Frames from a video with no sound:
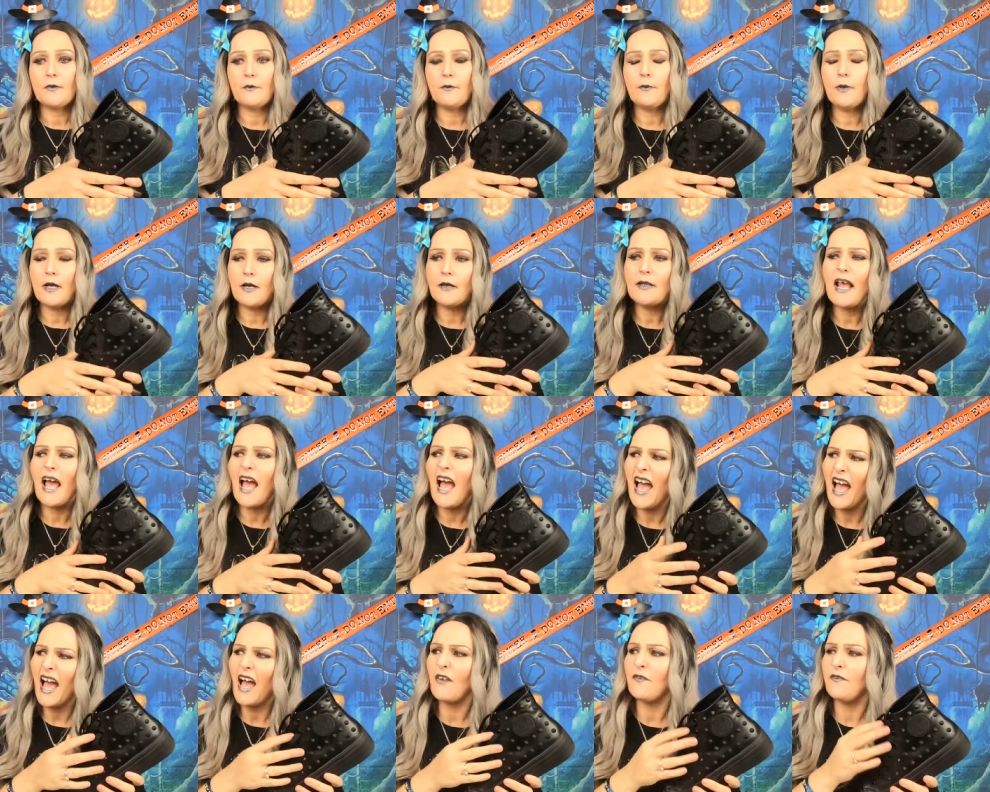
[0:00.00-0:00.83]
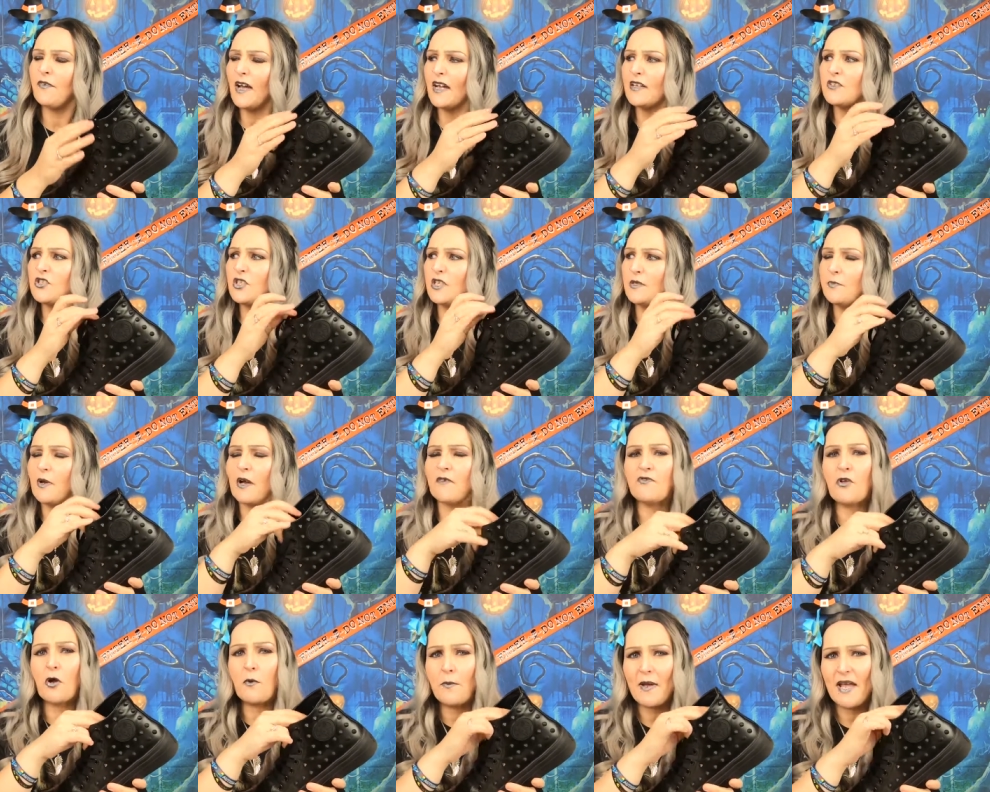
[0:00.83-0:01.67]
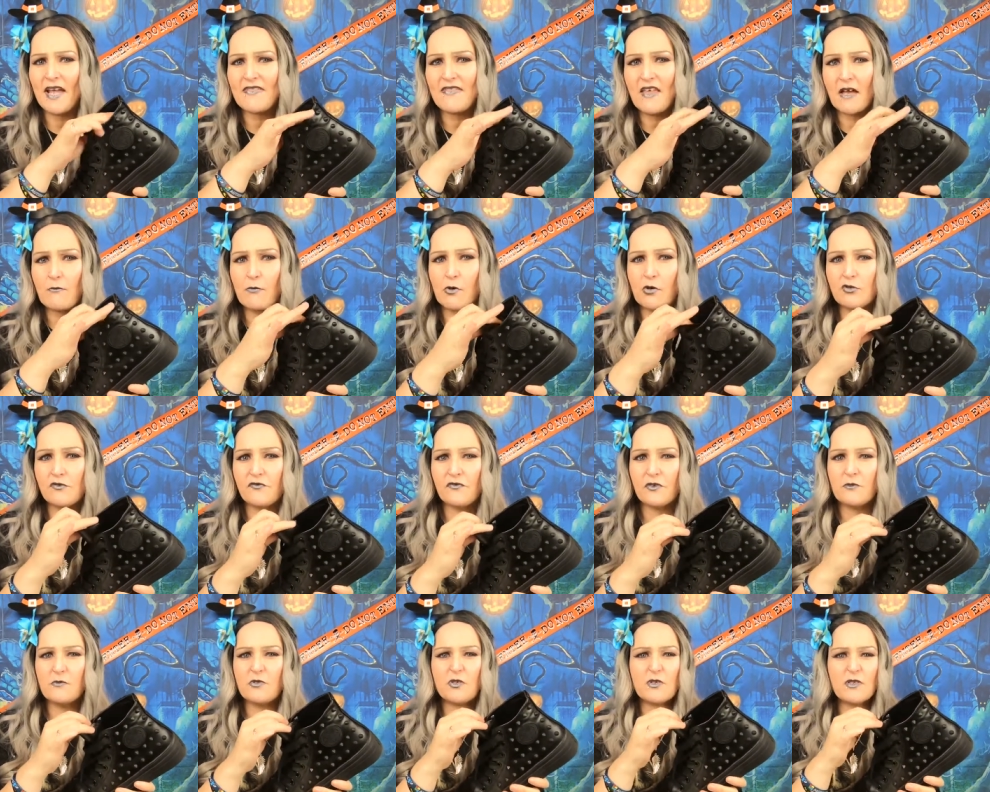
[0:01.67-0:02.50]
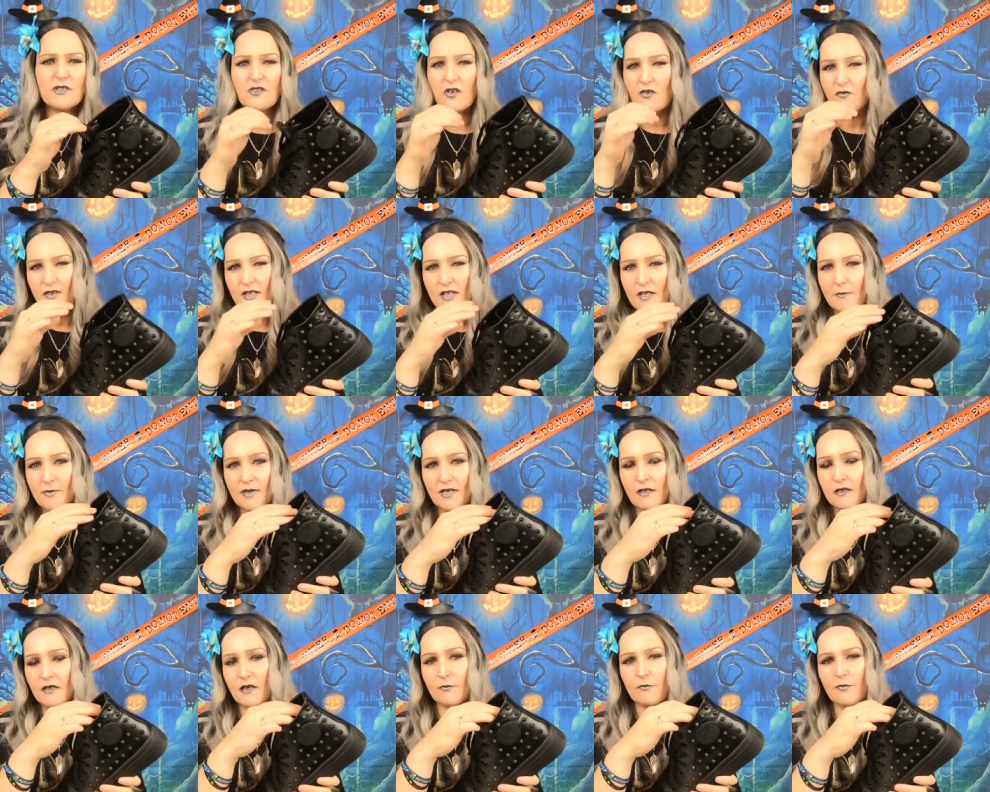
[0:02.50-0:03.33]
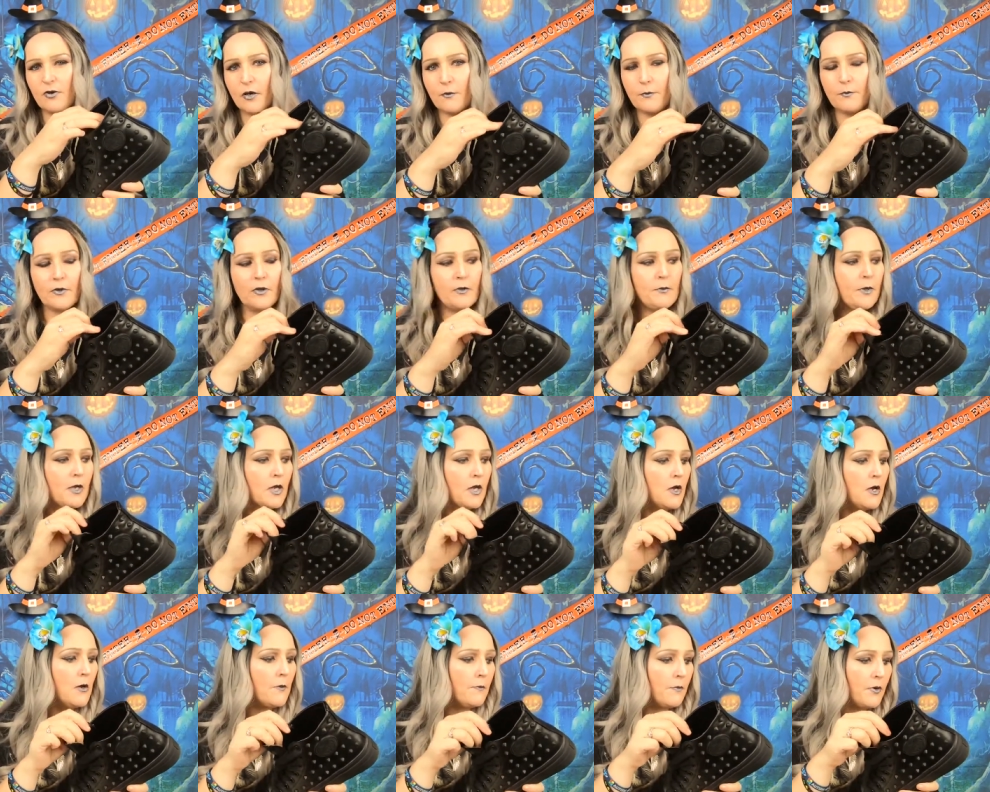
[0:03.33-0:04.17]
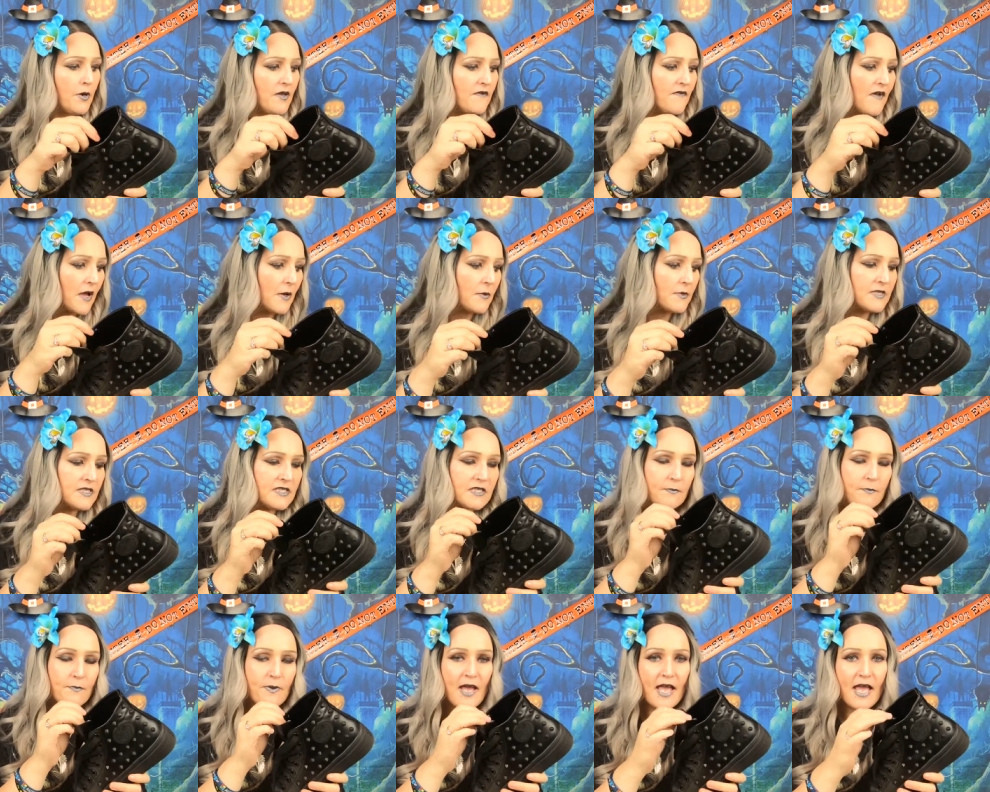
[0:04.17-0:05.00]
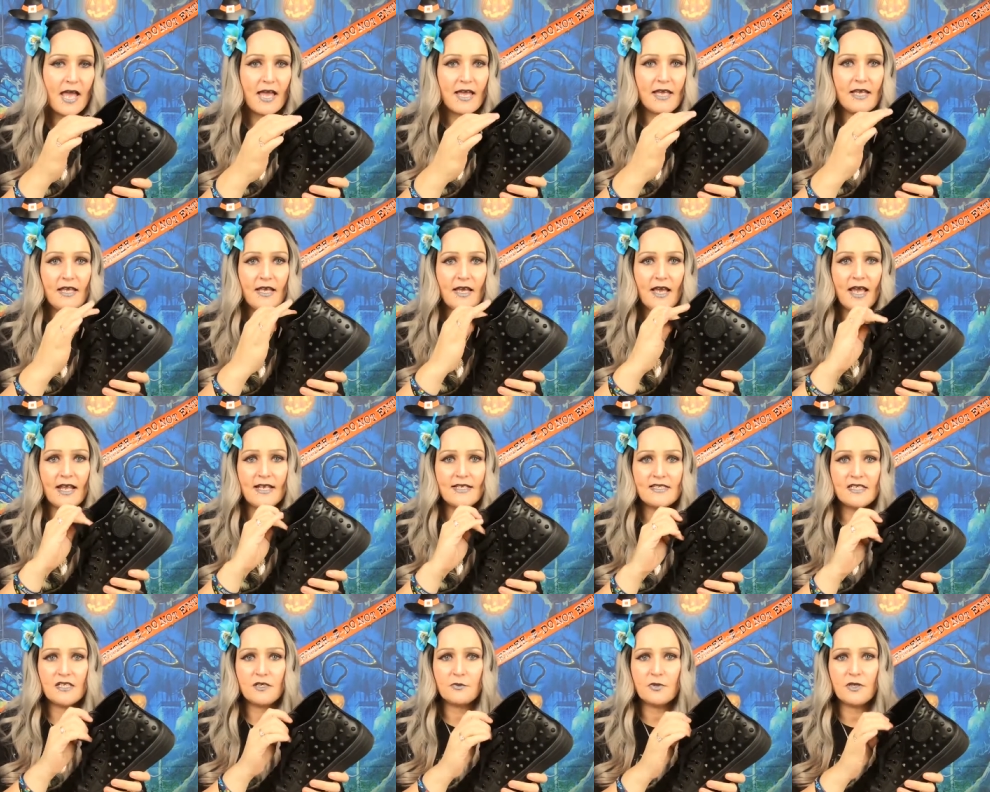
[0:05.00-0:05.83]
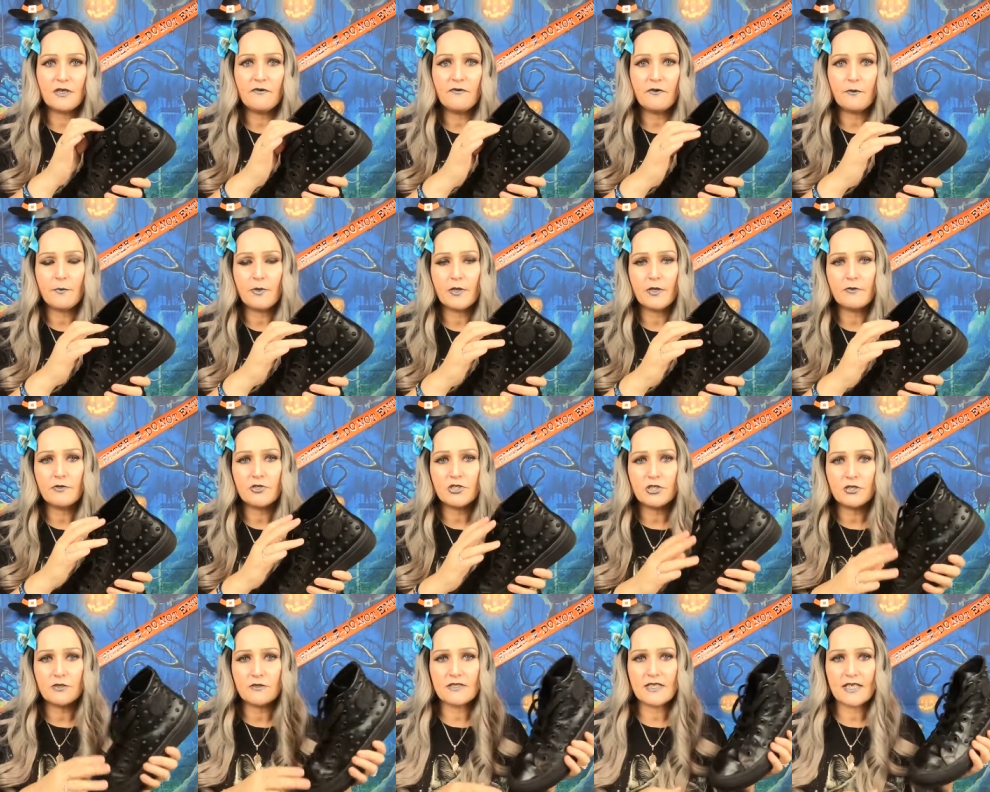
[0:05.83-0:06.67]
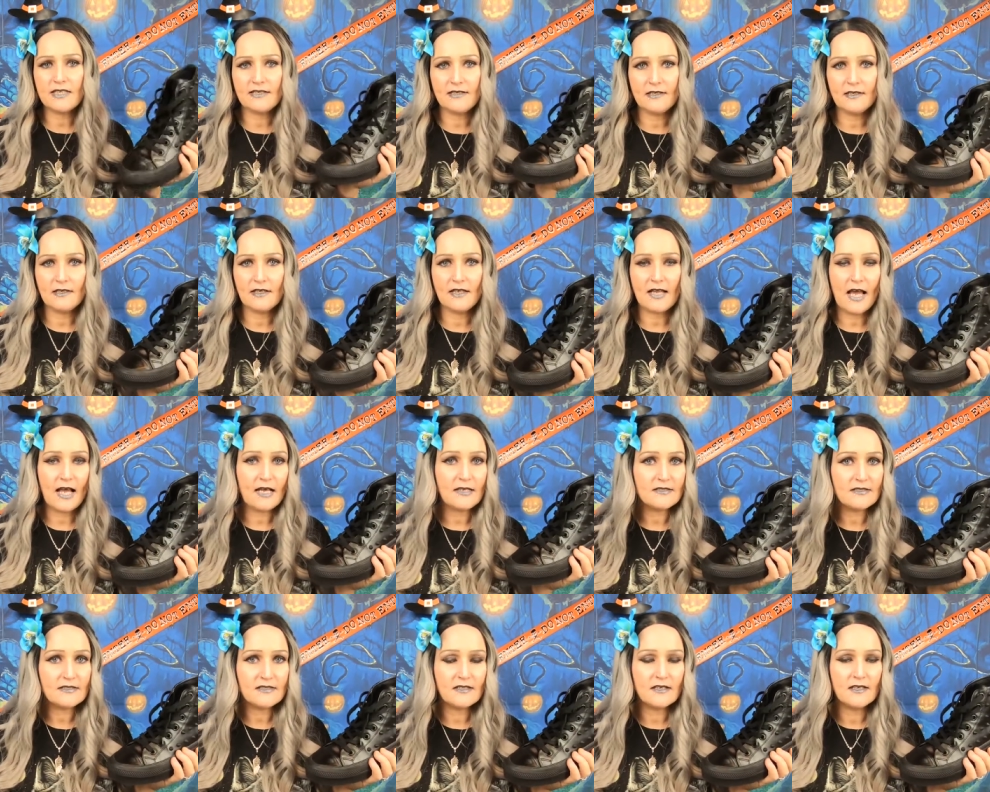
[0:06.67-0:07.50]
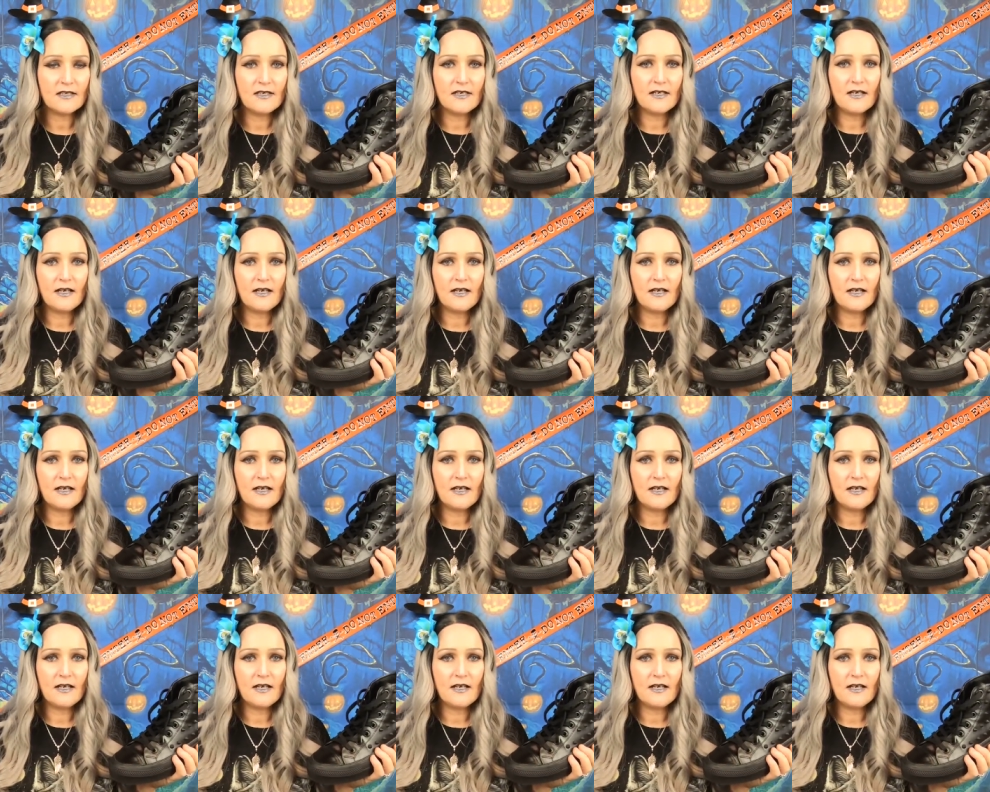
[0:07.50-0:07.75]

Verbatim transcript: Well, I have actually, but I've not paid that much for them, so it's not really been a problem. But if I was to pay eighty quid for a pair of shoes that didn't last,